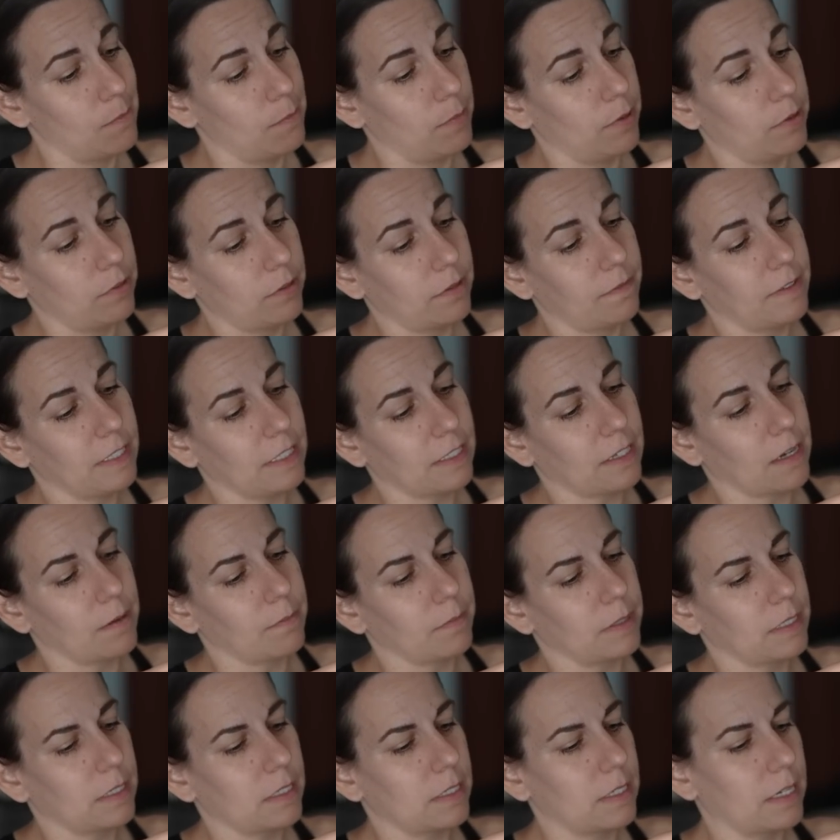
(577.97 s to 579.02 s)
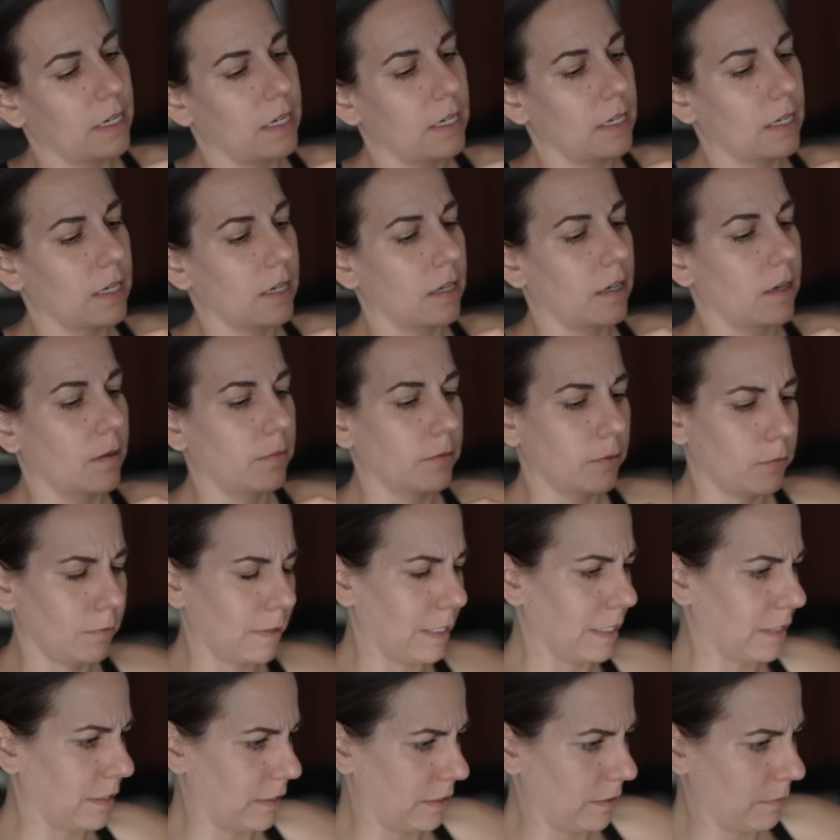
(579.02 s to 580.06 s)
Both of these companies take a couple
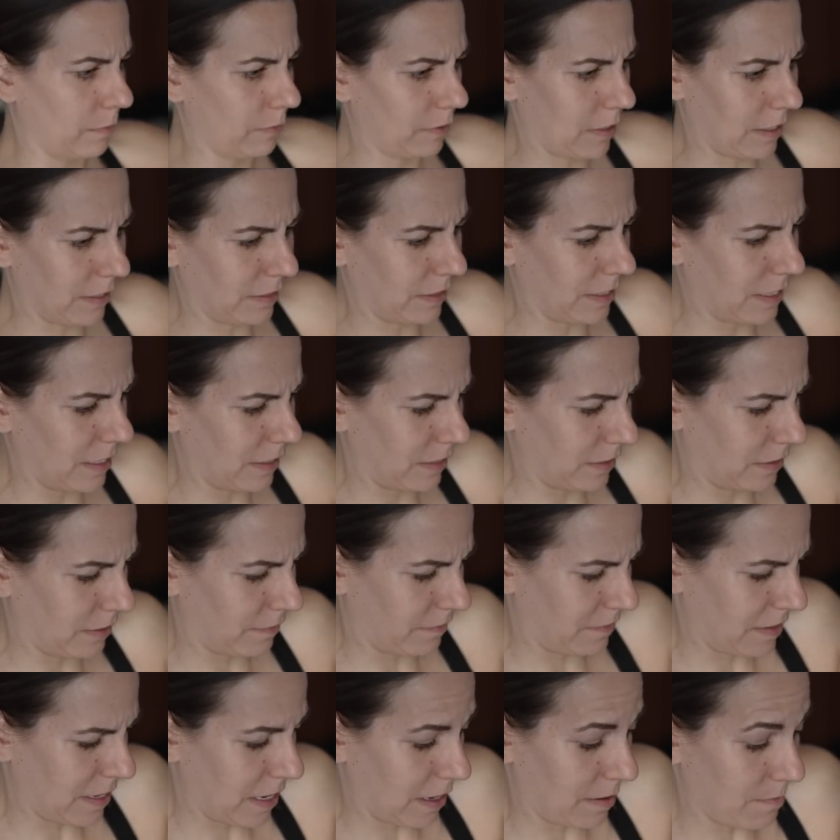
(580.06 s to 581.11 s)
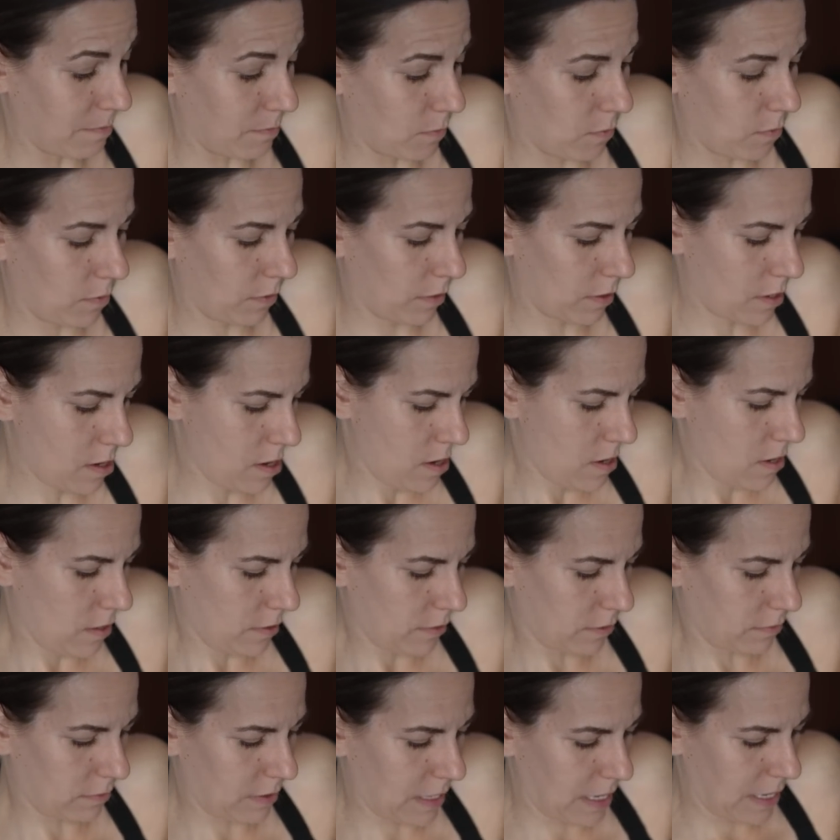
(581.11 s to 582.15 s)
weeks to process, if not more,
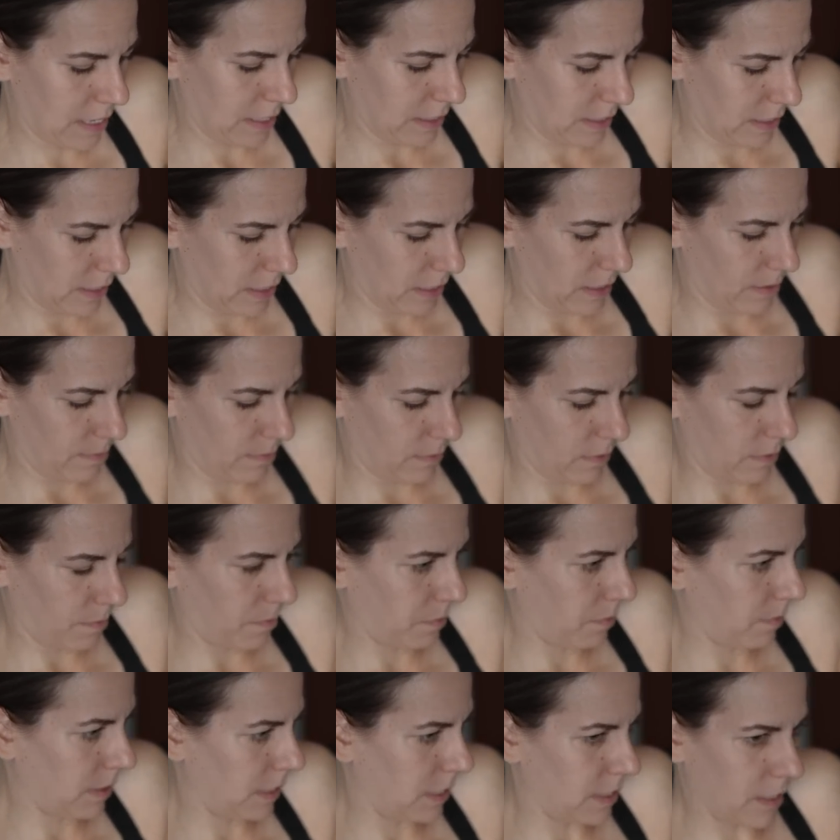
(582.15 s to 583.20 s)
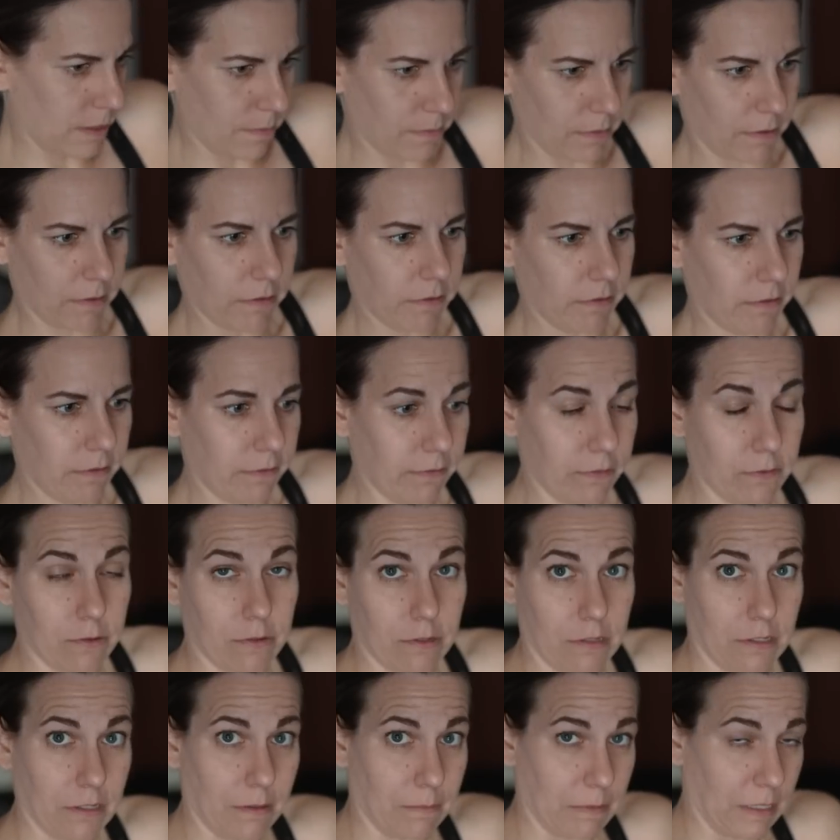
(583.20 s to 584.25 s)
so that seems pretty typical
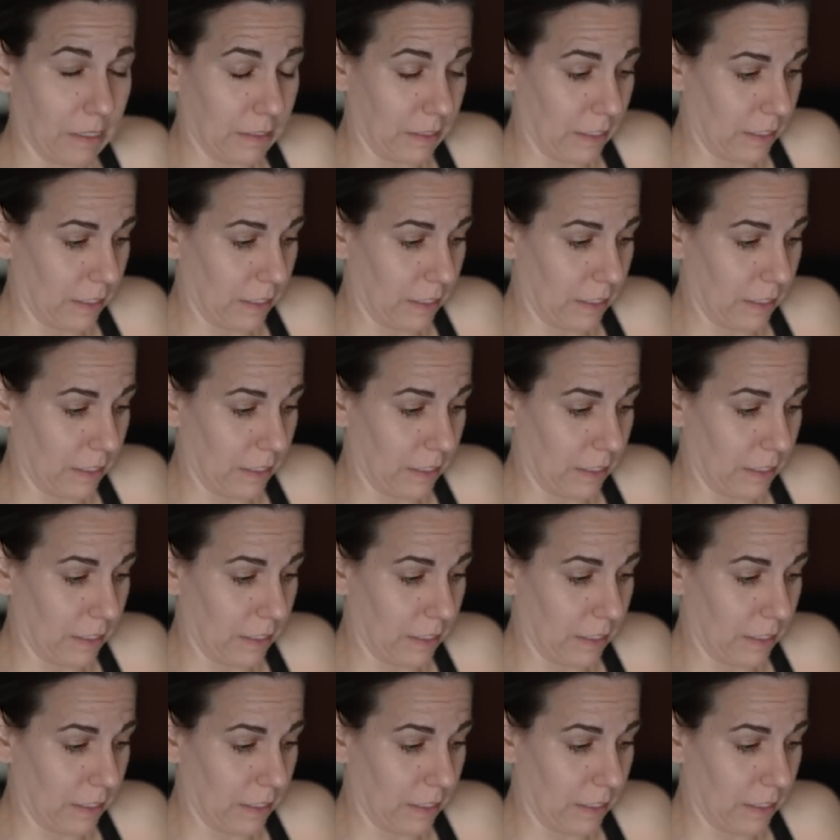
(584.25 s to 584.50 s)
for something